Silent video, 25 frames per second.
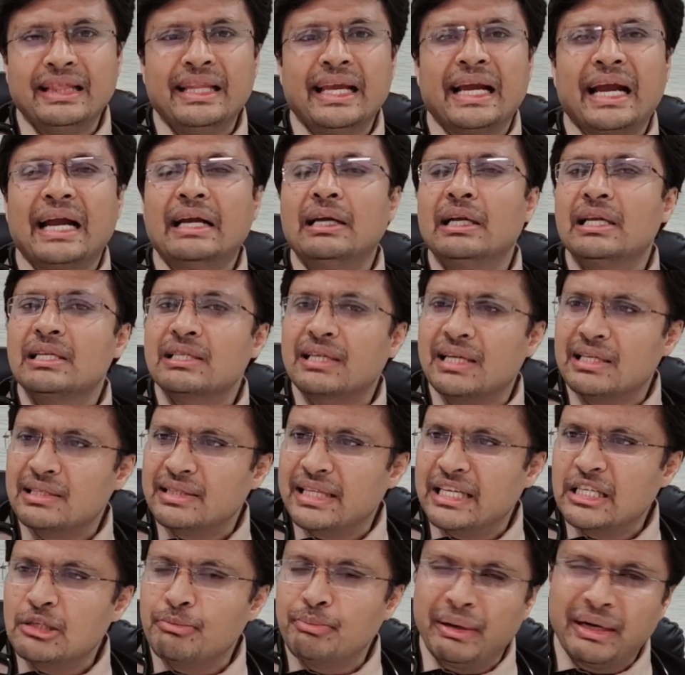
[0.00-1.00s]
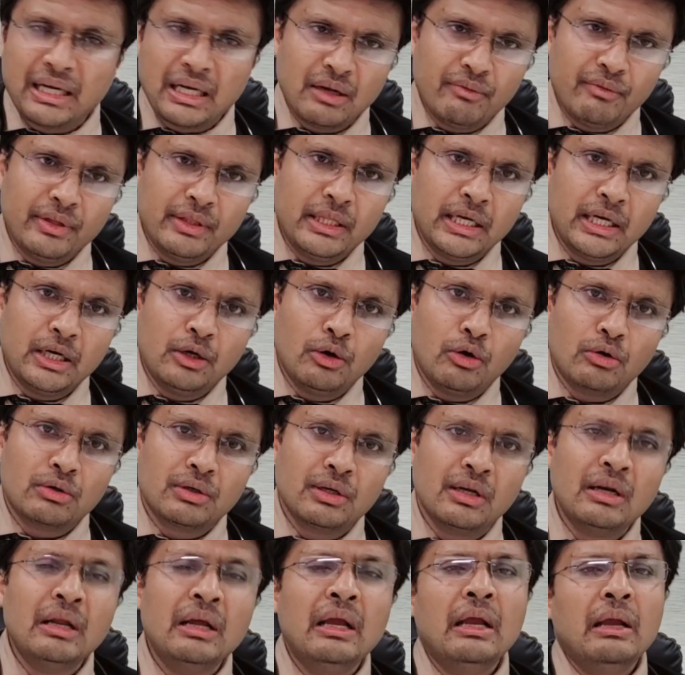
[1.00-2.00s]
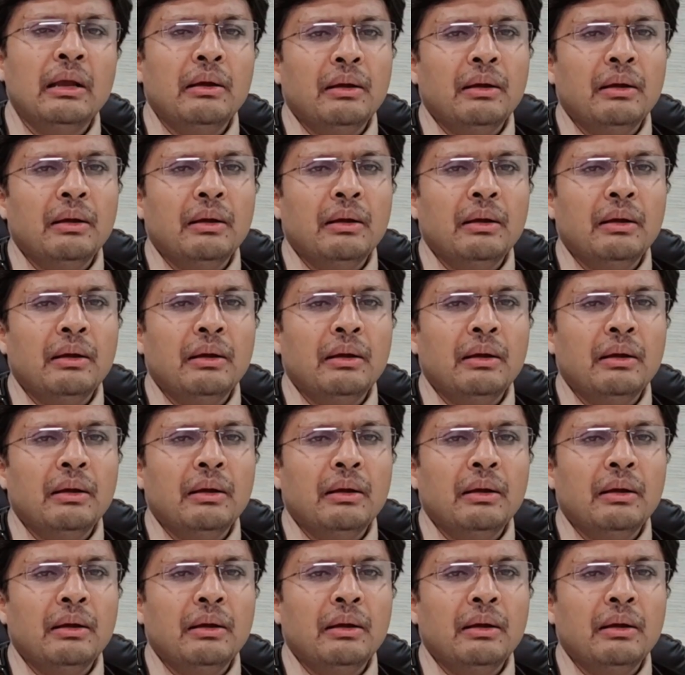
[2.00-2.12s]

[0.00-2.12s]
They can discuss things better with their doctor